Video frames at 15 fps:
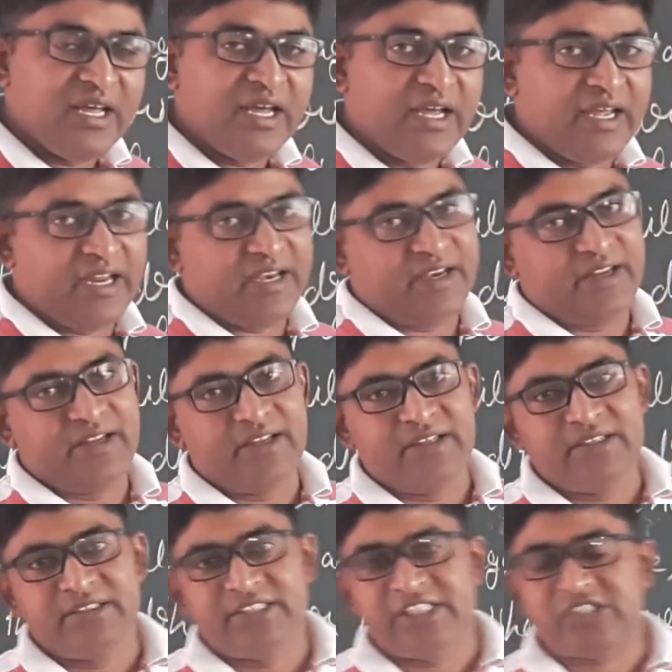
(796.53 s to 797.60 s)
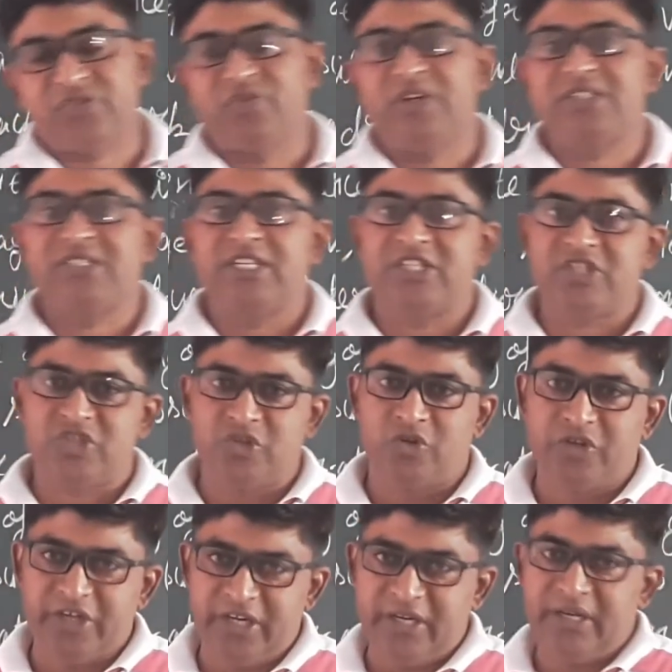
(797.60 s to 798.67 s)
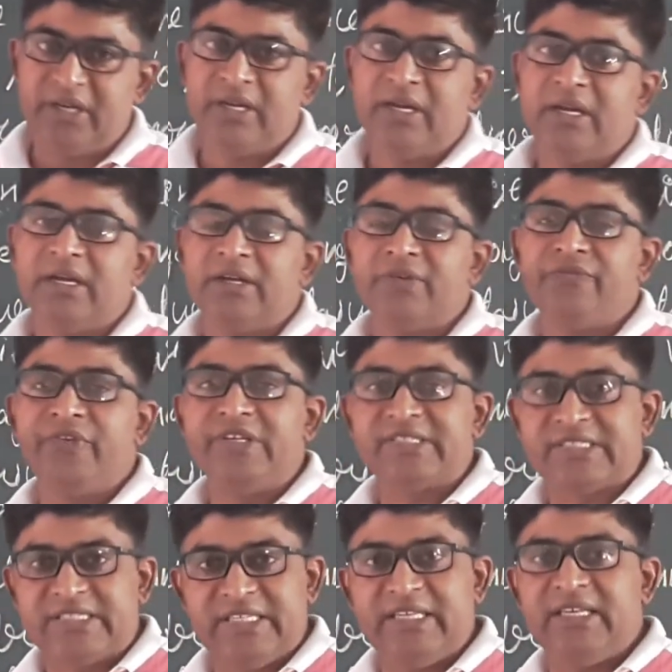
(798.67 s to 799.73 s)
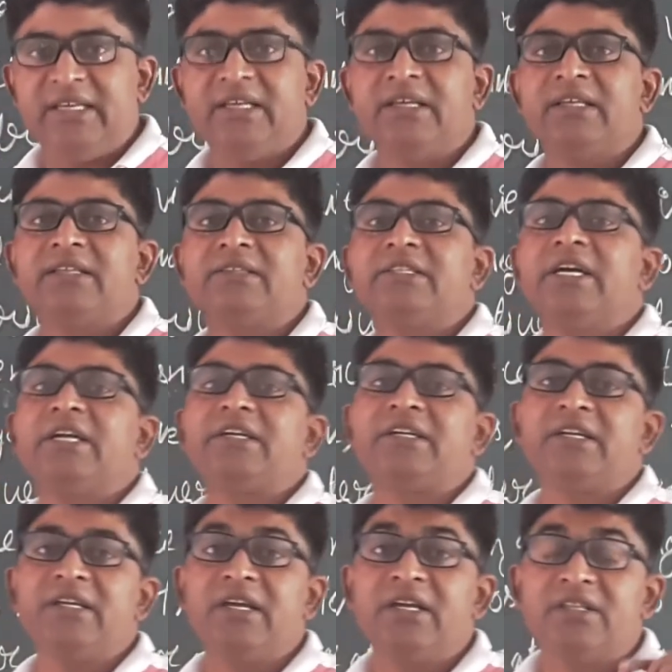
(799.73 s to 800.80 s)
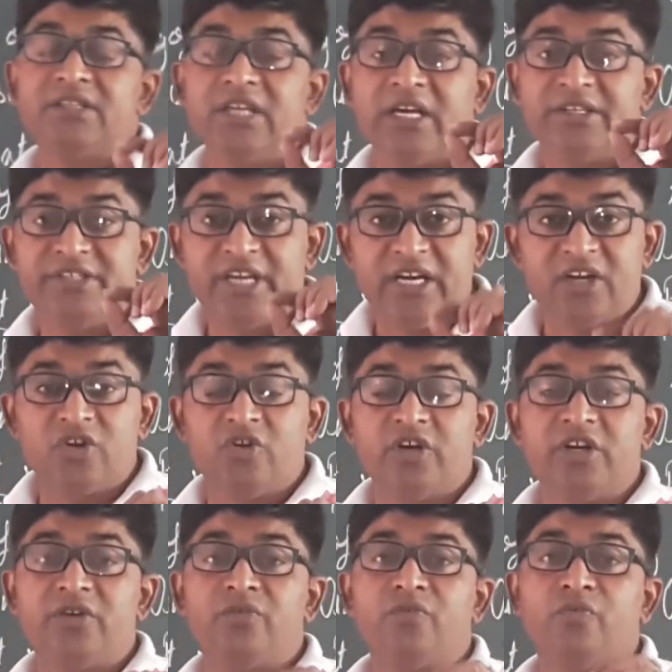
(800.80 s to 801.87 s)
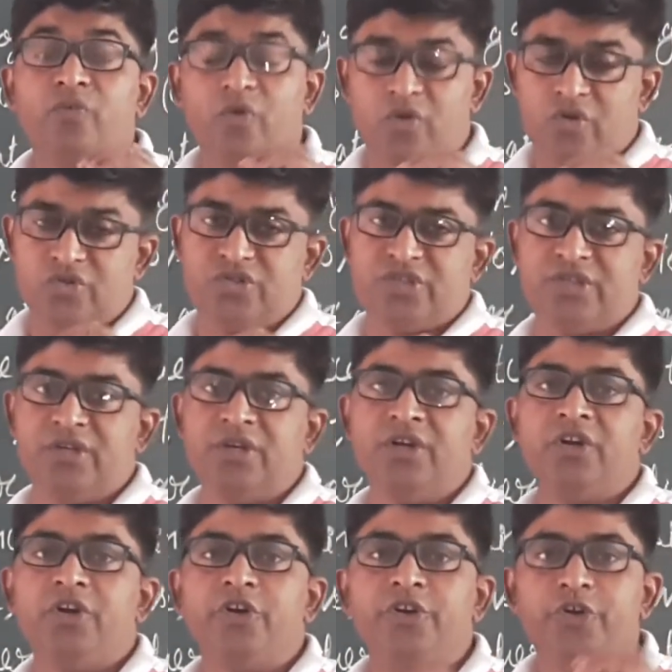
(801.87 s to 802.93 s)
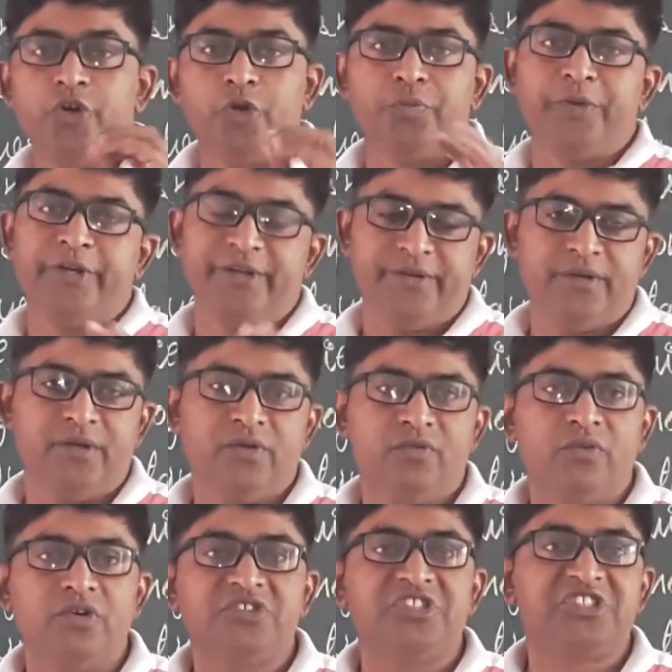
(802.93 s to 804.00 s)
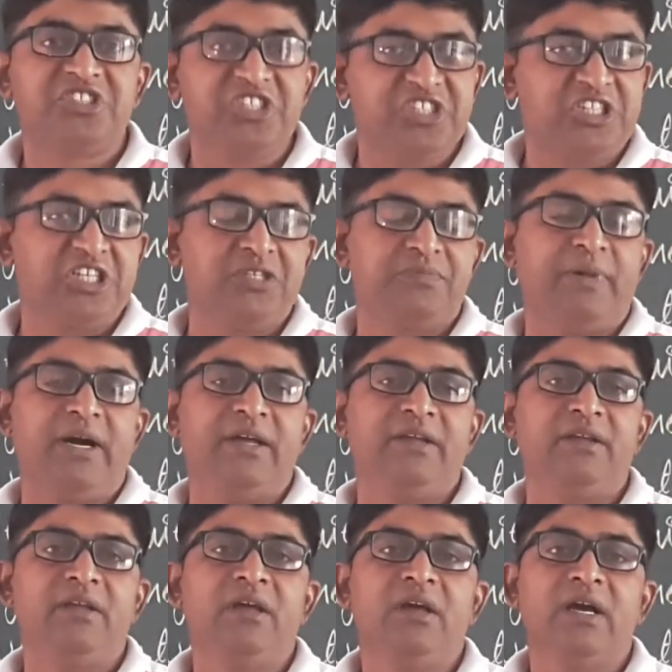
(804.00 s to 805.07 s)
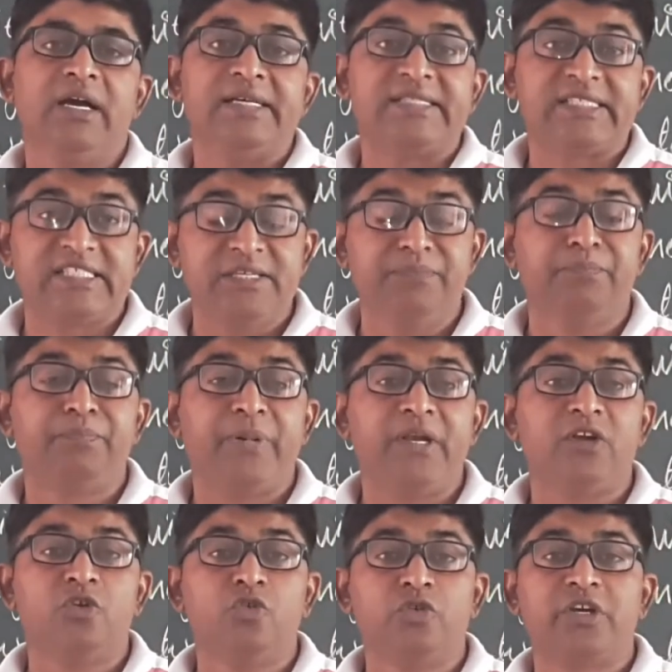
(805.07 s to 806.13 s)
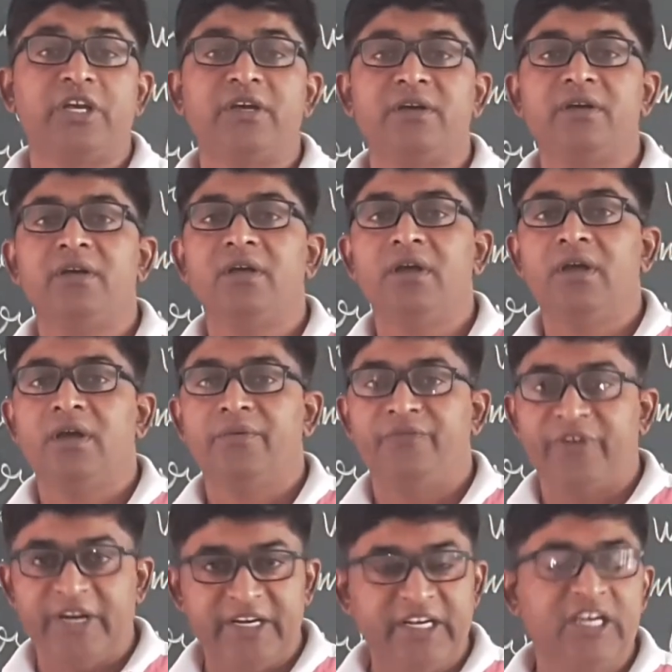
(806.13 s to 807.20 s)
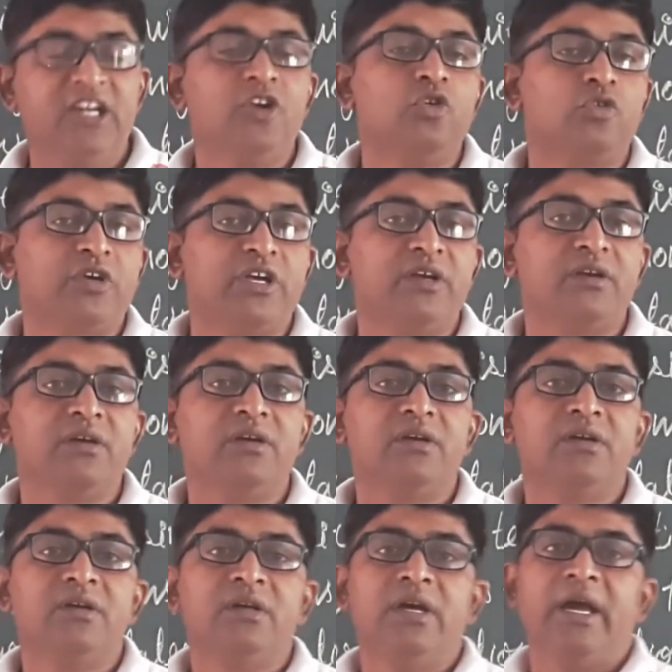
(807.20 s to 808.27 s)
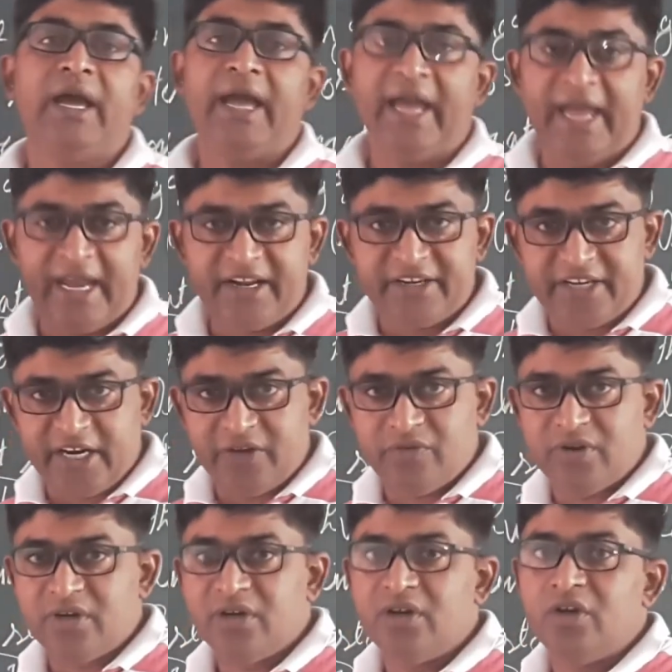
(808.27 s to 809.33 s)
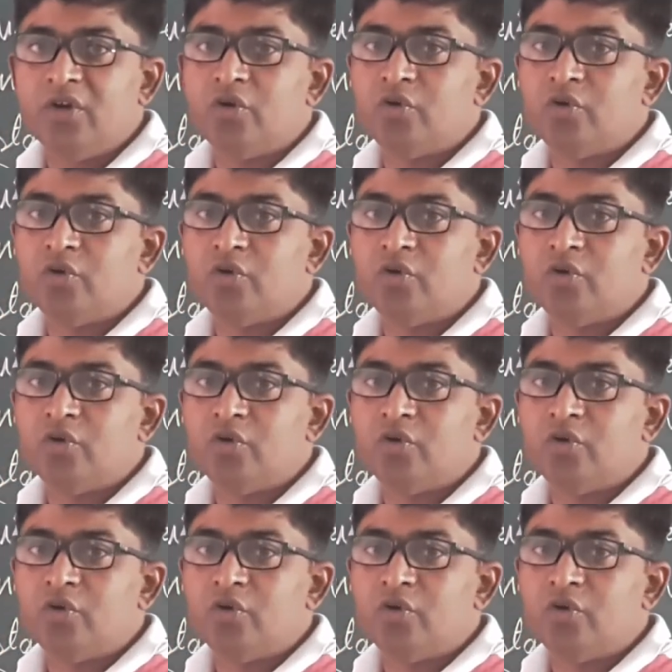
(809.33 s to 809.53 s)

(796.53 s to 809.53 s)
And this was the story. We see that the young lawyer was duped, was cheated by a simple looking, friendly looking hack driver